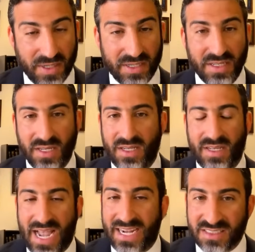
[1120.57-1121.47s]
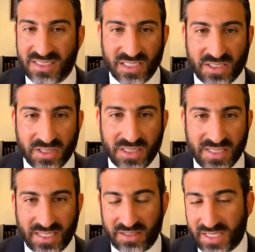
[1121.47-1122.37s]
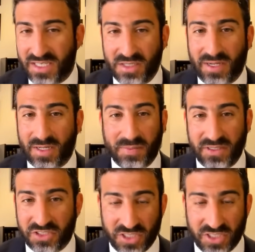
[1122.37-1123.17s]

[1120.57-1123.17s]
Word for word: But I can see attorneys saying, okay, you want to appeal?